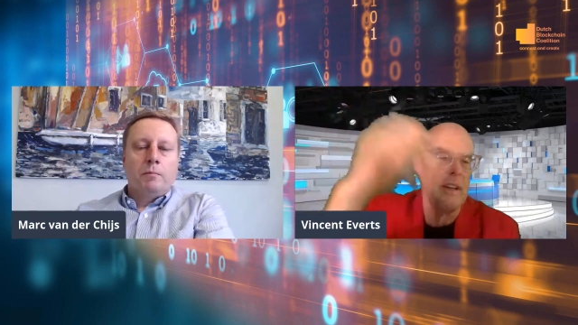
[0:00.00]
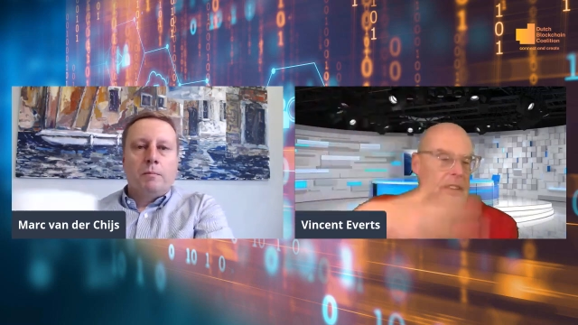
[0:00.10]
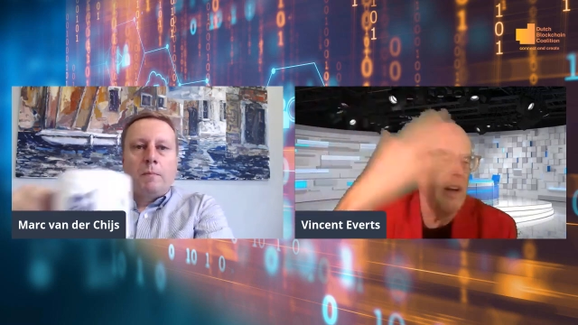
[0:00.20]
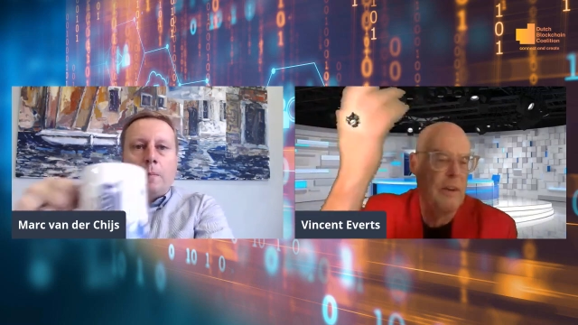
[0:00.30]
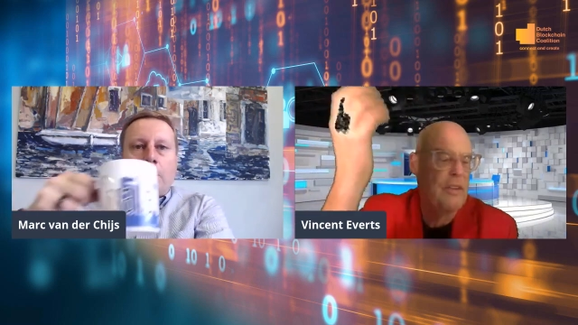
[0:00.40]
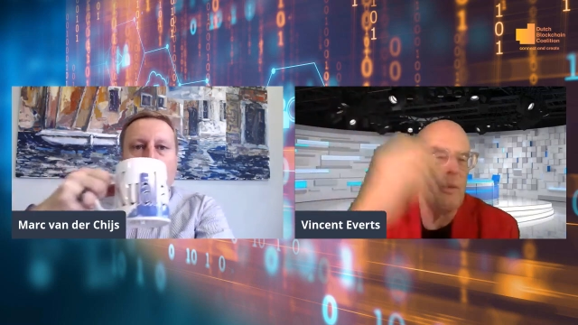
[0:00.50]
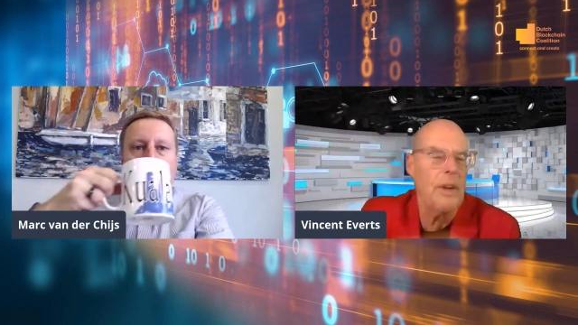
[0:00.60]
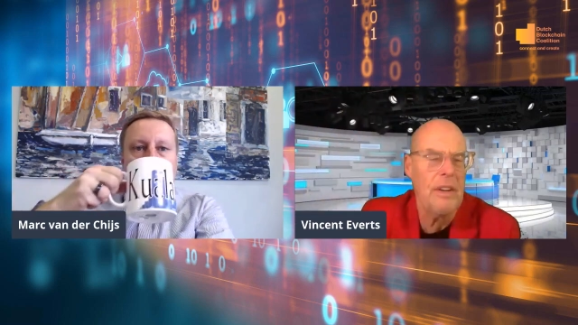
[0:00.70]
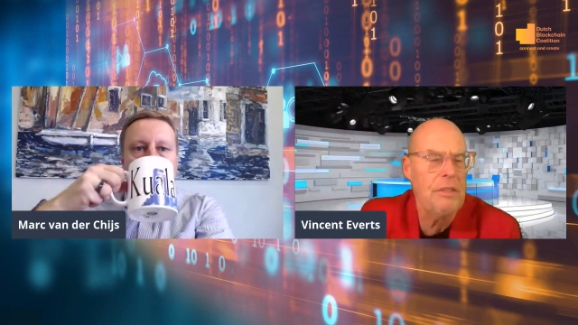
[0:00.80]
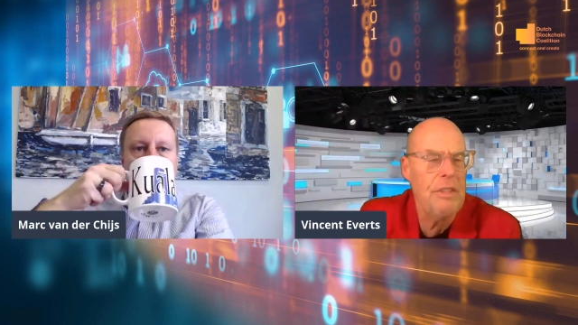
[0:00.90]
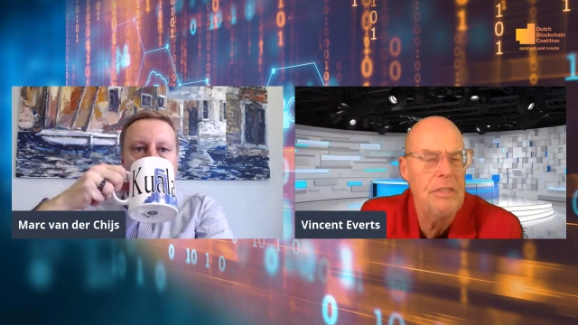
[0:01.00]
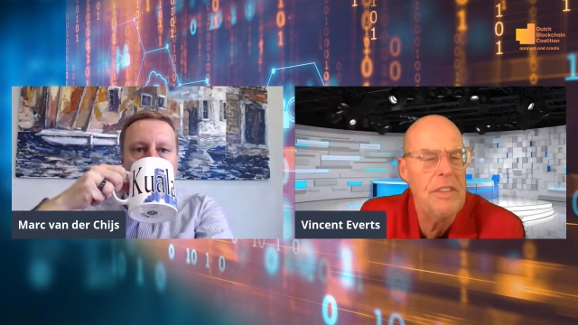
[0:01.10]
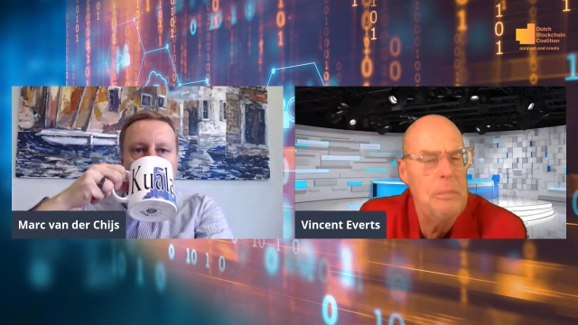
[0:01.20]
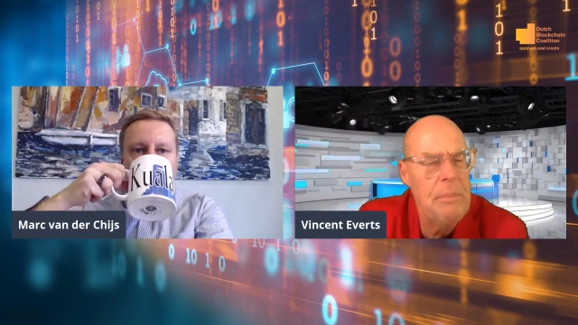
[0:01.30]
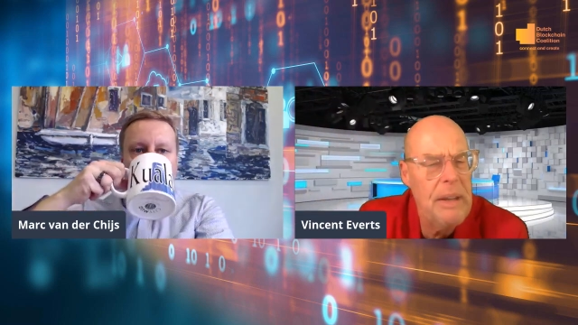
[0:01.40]
Speaker 1: It's now at
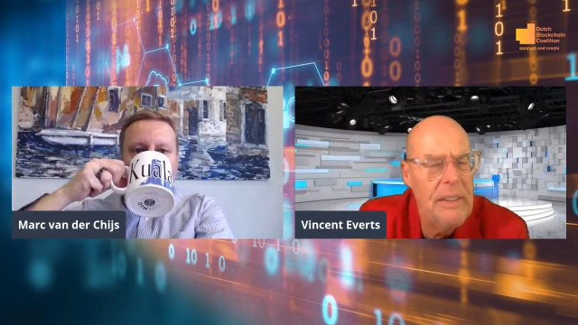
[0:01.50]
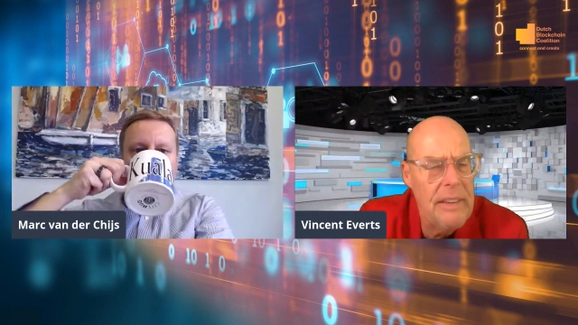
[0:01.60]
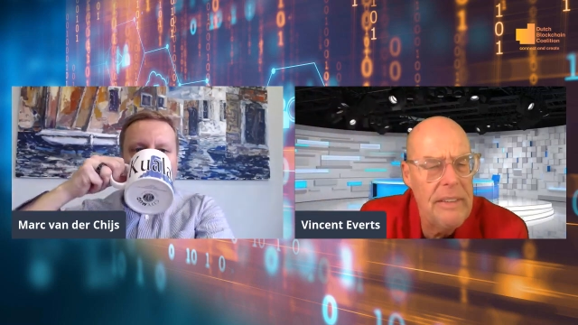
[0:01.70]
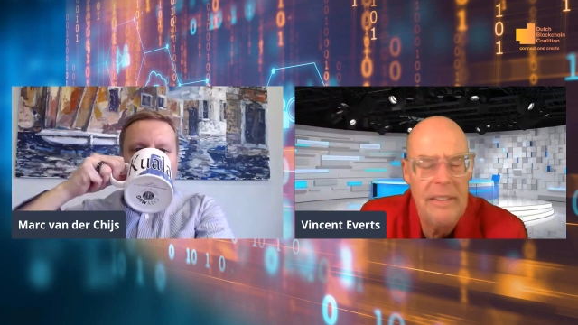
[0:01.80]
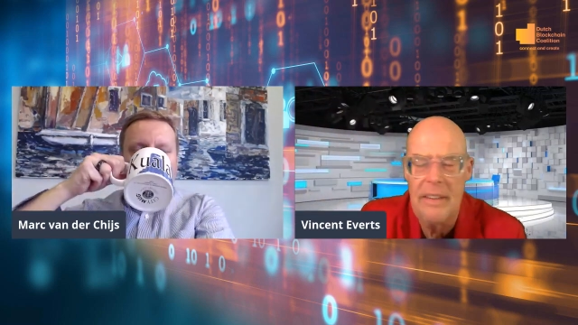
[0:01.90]
250 billion,